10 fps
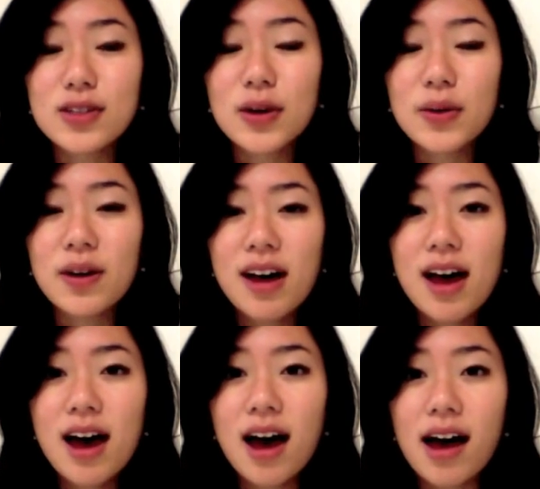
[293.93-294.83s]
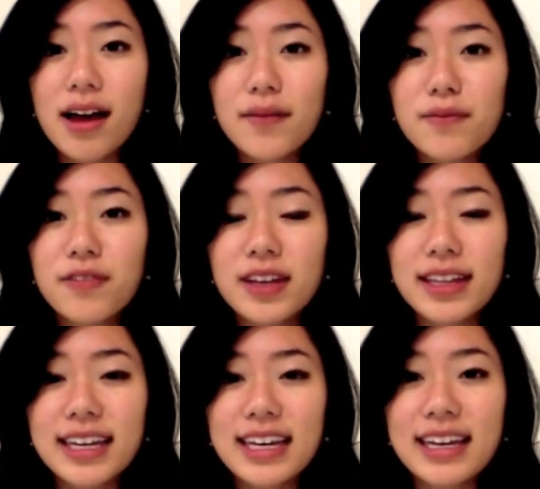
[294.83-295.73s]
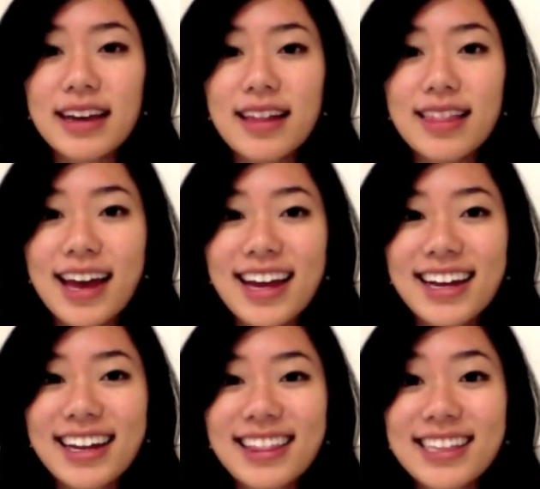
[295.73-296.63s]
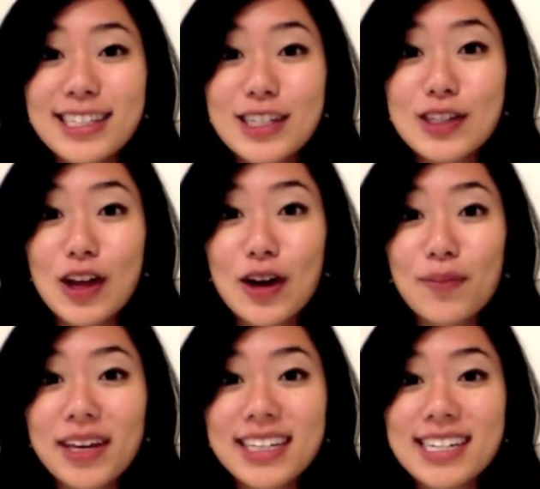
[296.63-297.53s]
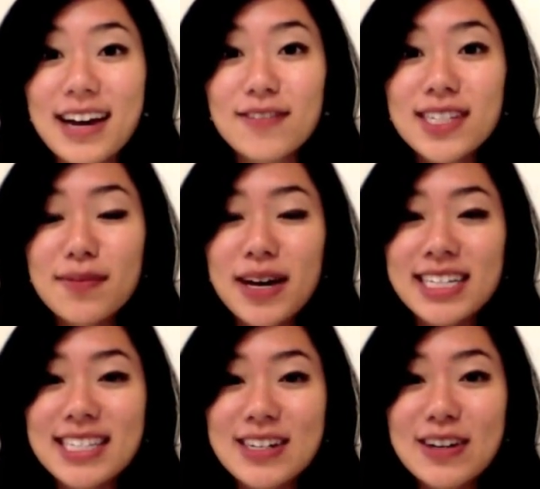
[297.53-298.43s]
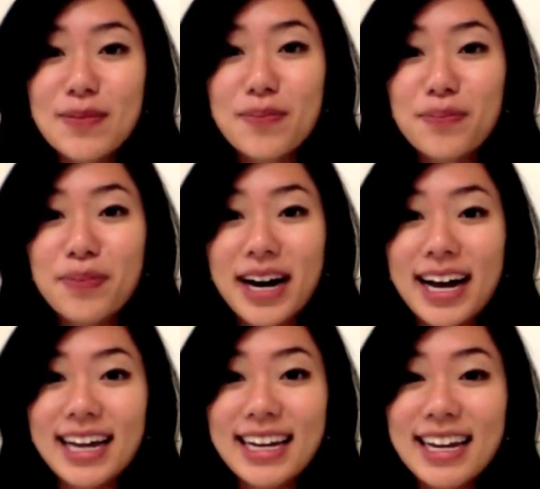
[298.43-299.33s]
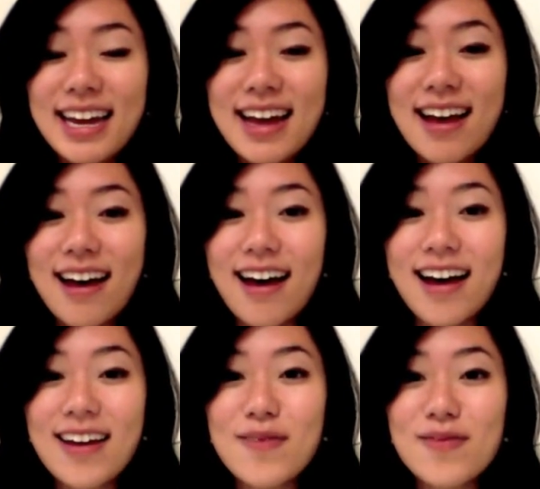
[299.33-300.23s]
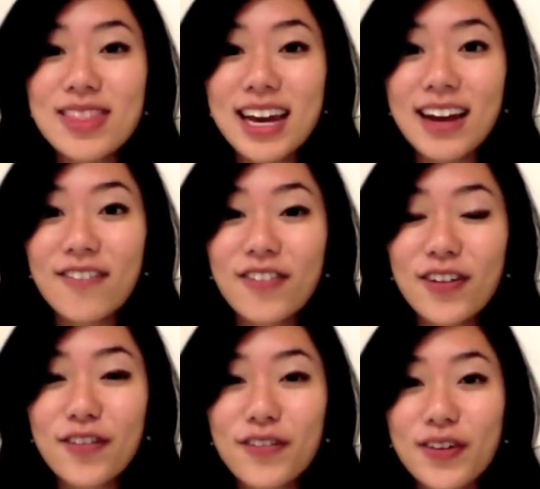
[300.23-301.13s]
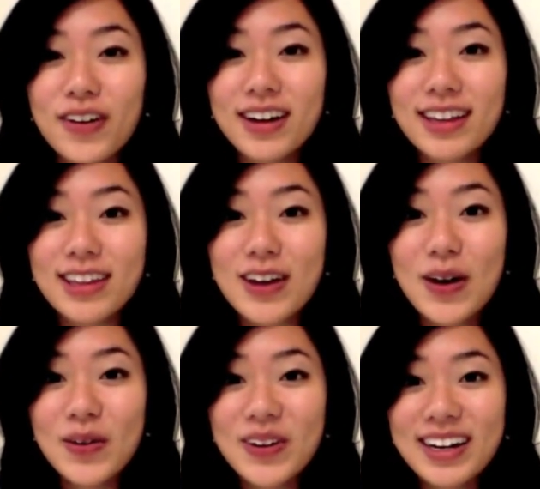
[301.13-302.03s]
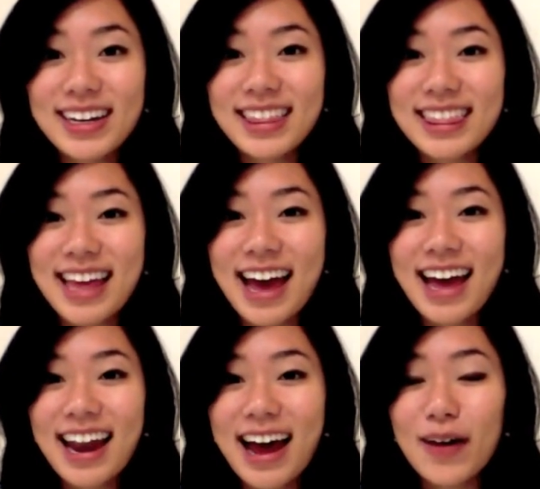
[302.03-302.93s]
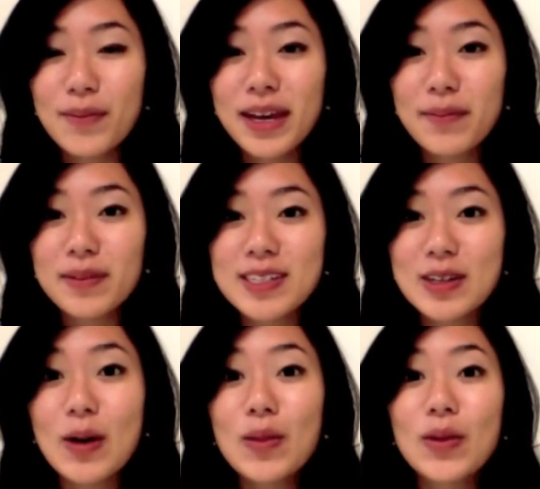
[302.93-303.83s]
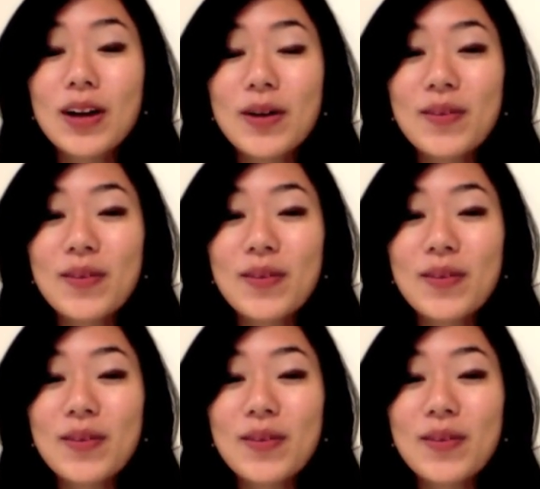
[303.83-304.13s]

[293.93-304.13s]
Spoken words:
So I'm feeling like this is going to be a tough semester, but I'm thankful for the cohort that I'll be able to go through it